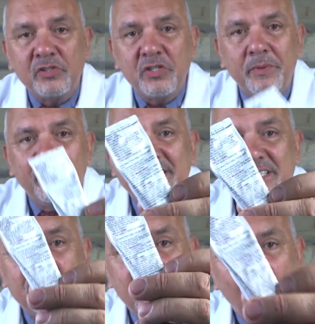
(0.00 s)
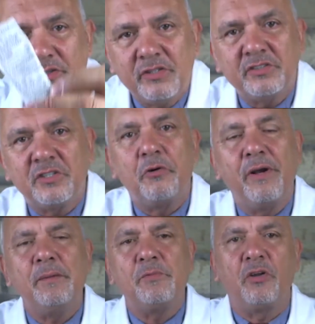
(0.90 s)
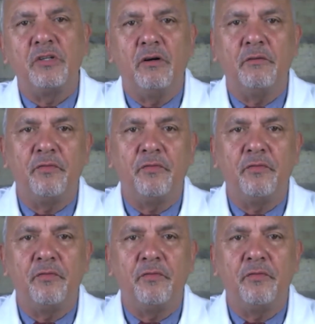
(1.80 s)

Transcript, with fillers: some of these doctor's creams on your